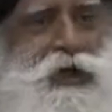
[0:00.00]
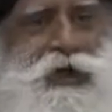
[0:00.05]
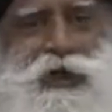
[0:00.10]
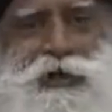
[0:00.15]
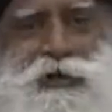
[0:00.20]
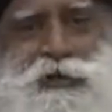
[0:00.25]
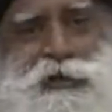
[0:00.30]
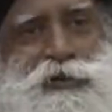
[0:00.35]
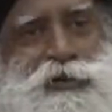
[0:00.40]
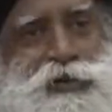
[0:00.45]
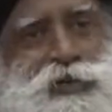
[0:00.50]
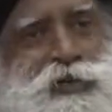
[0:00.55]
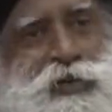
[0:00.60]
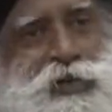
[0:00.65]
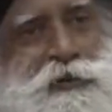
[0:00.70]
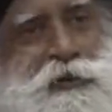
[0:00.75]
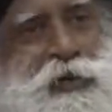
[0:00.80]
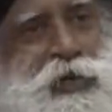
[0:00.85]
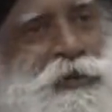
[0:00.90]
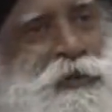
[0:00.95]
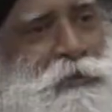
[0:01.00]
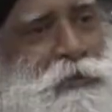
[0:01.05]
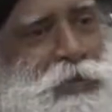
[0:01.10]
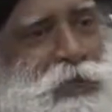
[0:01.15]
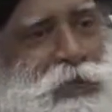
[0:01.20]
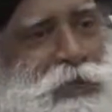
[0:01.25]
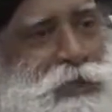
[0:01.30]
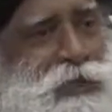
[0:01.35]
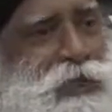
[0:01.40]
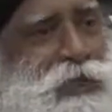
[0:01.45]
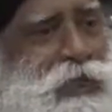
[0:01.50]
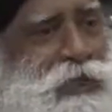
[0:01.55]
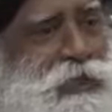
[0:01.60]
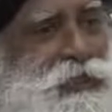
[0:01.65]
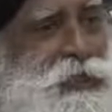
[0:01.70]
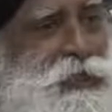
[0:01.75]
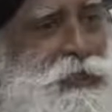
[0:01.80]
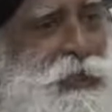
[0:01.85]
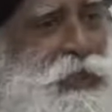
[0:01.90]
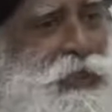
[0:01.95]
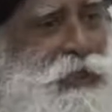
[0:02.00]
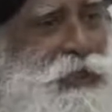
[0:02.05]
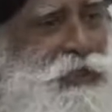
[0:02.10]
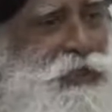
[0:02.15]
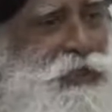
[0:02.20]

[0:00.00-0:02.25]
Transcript: I don't see that possibility in the next 20